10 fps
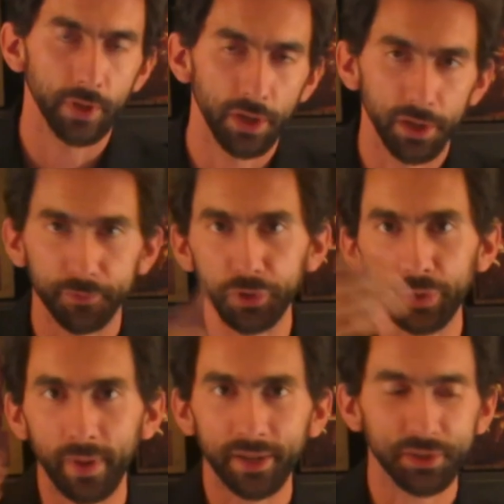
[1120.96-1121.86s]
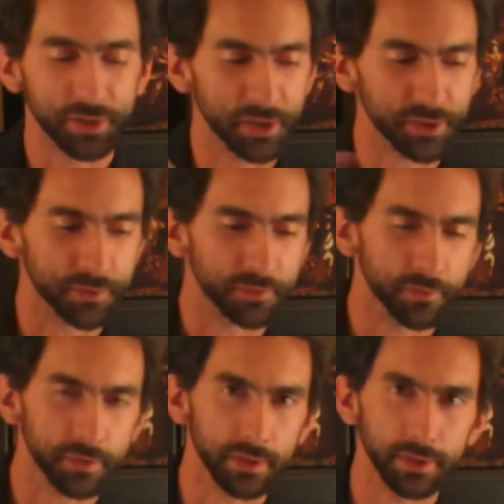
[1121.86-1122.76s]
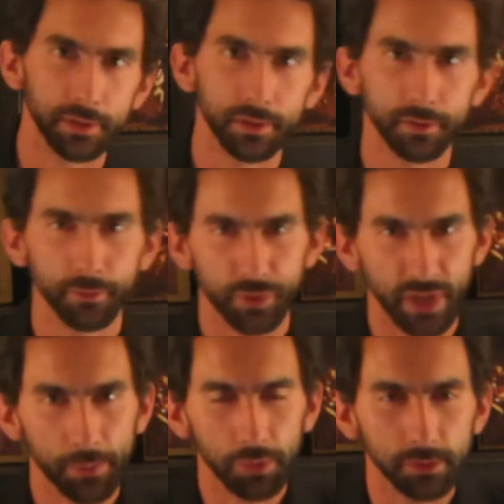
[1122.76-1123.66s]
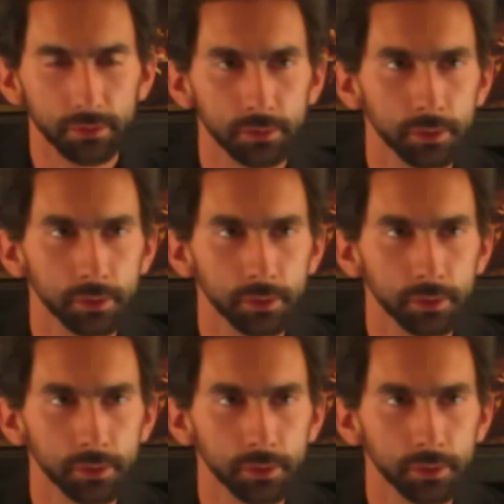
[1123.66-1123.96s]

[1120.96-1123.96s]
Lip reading: If you go back to 1950, for example,